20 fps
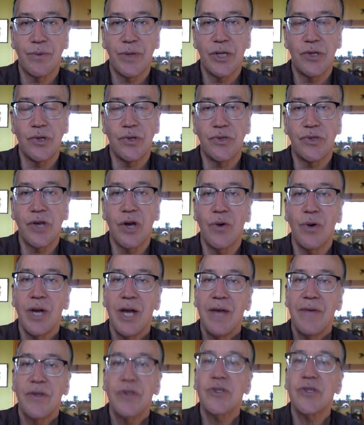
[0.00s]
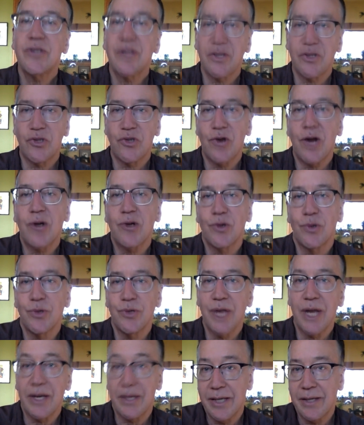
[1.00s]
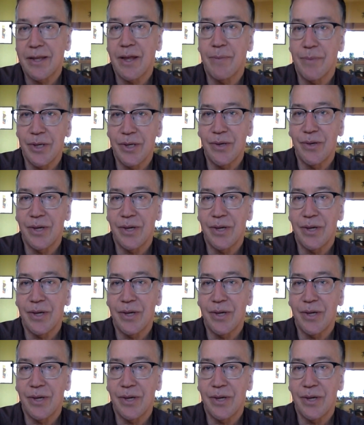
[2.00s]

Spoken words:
region. So this is a structural technique that